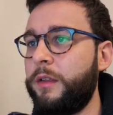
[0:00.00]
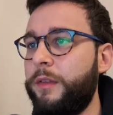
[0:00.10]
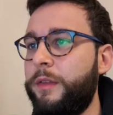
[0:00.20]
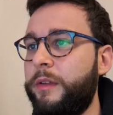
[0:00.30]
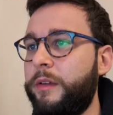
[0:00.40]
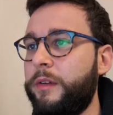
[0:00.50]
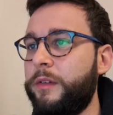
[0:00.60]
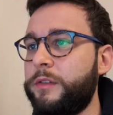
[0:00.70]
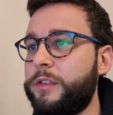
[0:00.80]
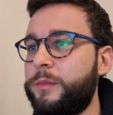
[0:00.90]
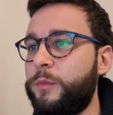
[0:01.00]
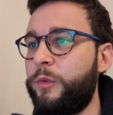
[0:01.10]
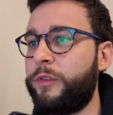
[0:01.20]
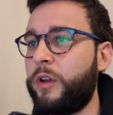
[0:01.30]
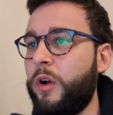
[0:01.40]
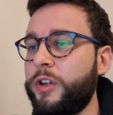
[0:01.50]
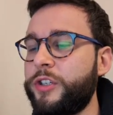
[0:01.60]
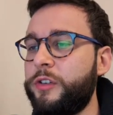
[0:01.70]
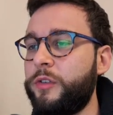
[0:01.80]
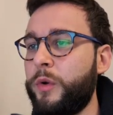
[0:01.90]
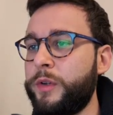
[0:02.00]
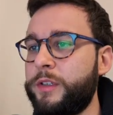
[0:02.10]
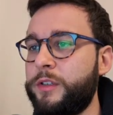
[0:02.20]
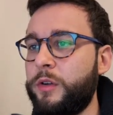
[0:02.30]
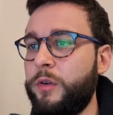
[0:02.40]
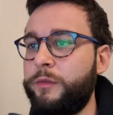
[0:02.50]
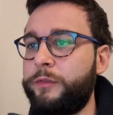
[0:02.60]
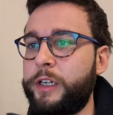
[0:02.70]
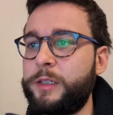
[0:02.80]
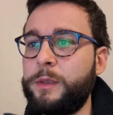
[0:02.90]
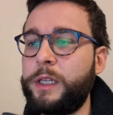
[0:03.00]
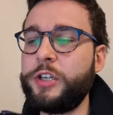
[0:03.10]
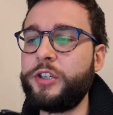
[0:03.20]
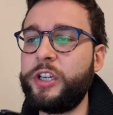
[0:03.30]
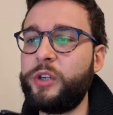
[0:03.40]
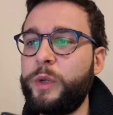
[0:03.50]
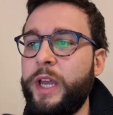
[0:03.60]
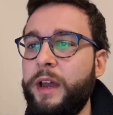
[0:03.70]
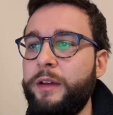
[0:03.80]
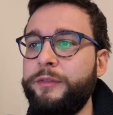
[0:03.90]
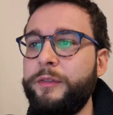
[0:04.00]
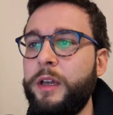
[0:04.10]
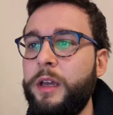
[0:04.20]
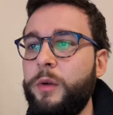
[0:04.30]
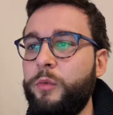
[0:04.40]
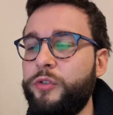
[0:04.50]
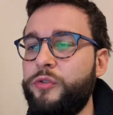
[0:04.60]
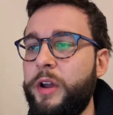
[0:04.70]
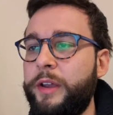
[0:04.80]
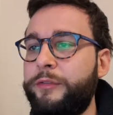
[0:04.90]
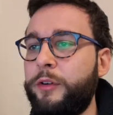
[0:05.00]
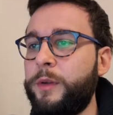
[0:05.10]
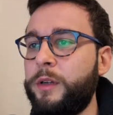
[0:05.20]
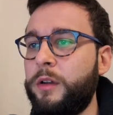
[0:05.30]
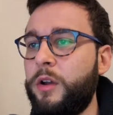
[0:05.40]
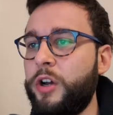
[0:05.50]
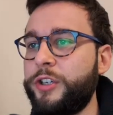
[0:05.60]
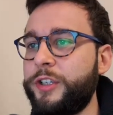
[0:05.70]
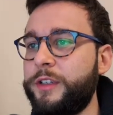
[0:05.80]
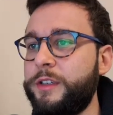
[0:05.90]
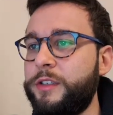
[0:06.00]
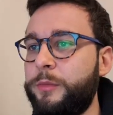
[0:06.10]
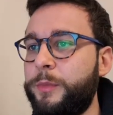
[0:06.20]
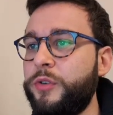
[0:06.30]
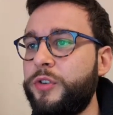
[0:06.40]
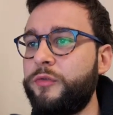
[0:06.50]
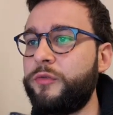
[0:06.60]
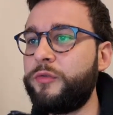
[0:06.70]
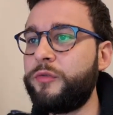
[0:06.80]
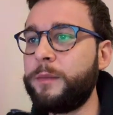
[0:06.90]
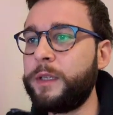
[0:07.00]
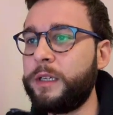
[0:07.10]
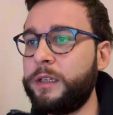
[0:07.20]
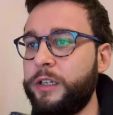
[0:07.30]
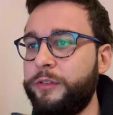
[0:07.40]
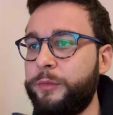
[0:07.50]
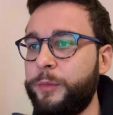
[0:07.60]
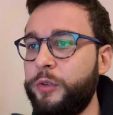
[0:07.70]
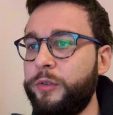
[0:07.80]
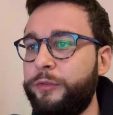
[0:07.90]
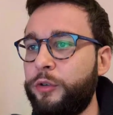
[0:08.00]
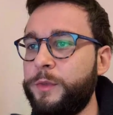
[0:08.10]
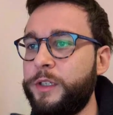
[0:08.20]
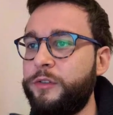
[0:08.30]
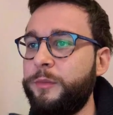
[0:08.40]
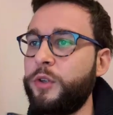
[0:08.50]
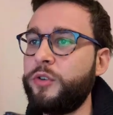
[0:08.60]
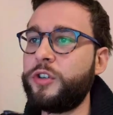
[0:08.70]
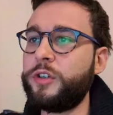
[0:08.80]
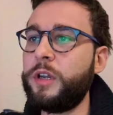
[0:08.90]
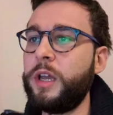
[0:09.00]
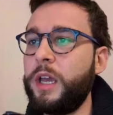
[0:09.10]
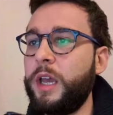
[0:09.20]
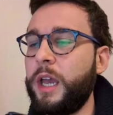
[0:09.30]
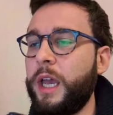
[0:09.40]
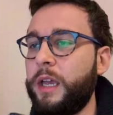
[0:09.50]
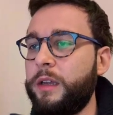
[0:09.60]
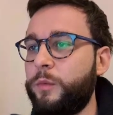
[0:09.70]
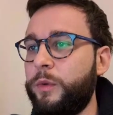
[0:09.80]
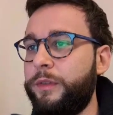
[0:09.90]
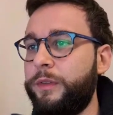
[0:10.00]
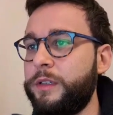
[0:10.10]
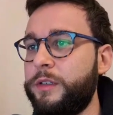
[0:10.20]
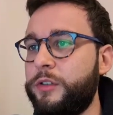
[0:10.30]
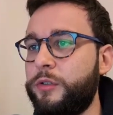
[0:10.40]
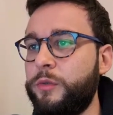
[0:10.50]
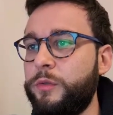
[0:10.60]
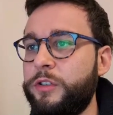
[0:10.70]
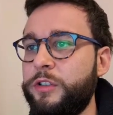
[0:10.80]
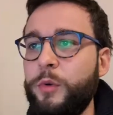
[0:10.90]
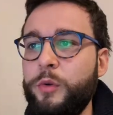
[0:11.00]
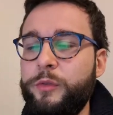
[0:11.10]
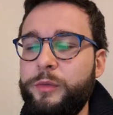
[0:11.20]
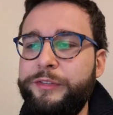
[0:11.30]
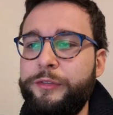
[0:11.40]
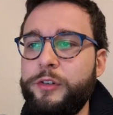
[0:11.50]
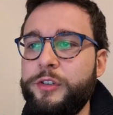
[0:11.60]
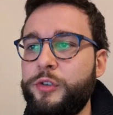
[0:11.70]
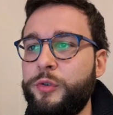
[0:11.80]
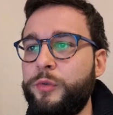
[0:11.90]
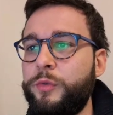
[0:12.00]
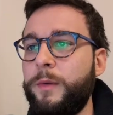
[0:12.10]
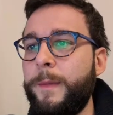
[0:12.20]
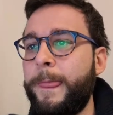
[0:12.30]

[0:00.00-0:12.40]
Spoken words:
the smooth Gaussian noise. So for explanation here, we're drawing from a Gaussian distribution randomly, and here from a uniform distribution. And with these two, smooth refers to